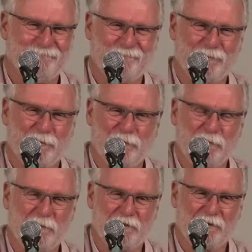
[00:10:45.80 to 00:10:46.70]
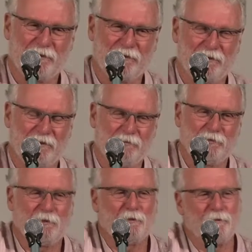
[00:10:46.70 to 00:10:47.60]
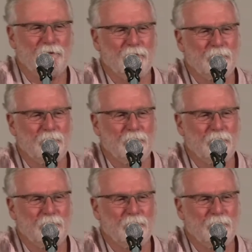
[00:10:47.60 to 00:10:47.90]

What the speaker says: Always be my little girl. A song called You and